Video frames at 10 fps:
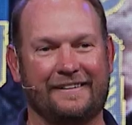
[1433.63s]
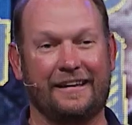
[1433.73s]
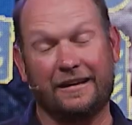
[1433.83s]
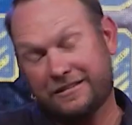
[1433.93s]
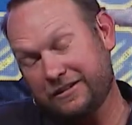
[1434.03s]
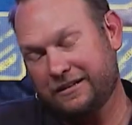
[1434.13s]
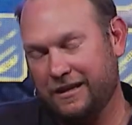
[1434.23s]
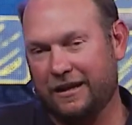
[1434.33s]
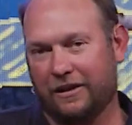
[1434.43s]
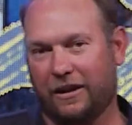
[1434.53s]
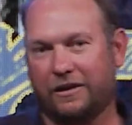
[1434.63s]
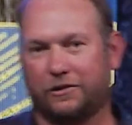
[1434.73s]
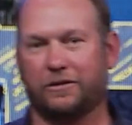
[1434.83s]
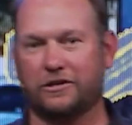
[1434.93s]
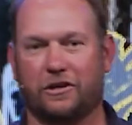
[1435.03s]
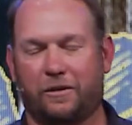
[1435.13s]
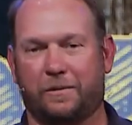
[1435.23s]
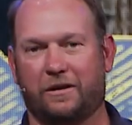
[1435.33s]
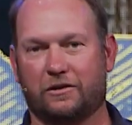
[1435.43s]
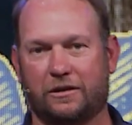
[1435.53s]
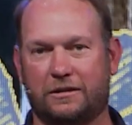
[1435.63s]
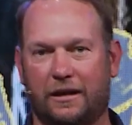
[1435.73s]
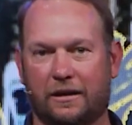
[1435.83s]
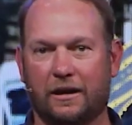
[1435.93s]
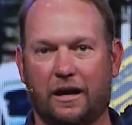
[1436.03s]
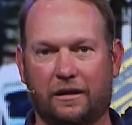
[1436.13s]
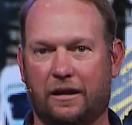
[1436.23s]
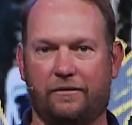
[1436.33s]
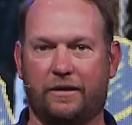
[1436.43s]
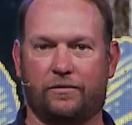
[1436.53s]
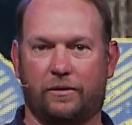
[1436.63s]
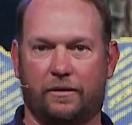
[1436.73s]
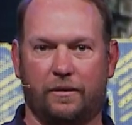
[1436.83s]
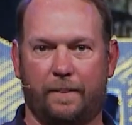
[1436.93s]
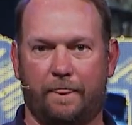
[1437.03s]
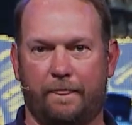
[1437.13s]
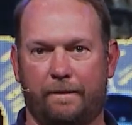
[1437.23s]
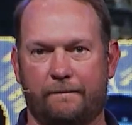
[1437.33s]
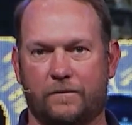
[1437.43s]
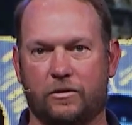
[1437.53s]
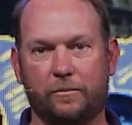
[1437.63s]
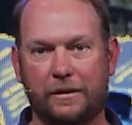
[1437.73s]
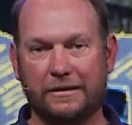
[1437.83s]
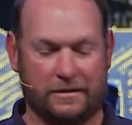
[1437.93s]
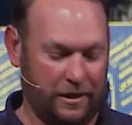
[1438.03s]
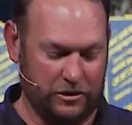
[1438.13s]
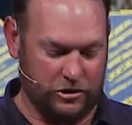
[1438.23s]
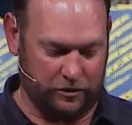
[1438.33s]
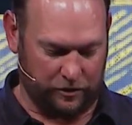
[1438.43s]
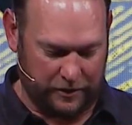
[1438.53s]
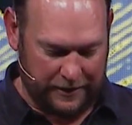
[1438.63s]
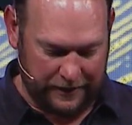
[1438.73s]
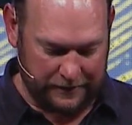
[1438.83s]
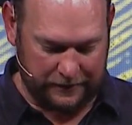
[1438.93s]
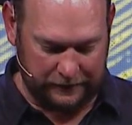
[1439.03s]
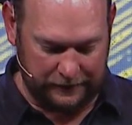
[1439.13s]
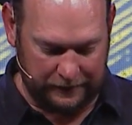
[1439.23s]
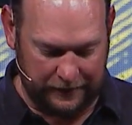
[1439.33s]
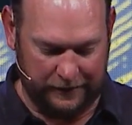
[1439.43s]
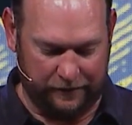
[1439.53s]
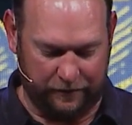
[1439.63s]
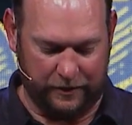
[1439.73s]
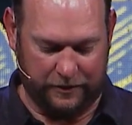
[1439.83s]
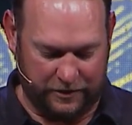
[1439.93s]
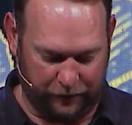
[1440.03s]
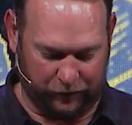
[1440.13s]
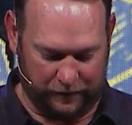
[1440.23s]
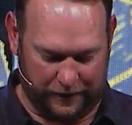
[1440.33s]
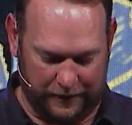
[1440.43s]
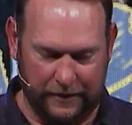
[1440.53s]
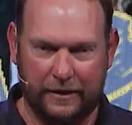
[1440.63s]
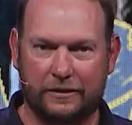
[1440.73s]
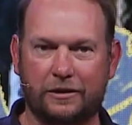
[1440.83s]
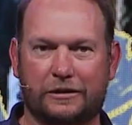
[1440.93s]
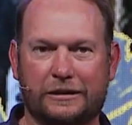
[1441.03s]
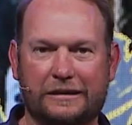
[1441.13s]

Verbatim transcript: And it's going to take a lot of courage on our part. It's going to take a lot of effort to be intentional and to live differently, to, to